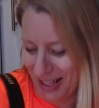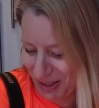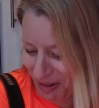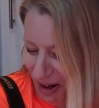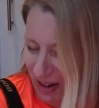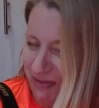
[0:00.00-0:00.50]
That's
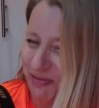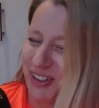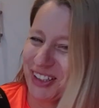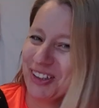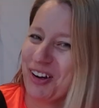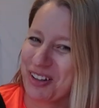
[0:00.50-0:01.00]
why I'm
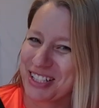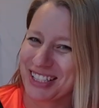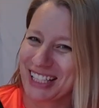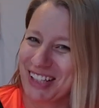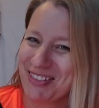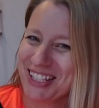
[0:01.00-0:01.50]
wearing long
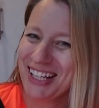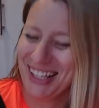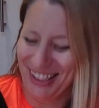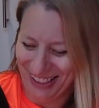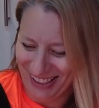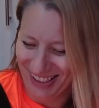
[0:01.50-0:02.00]
sleeves
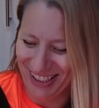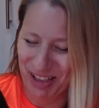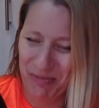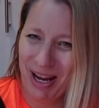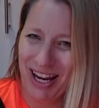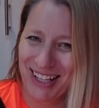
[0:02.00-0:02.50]

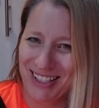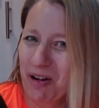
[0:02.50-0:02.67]
and pants.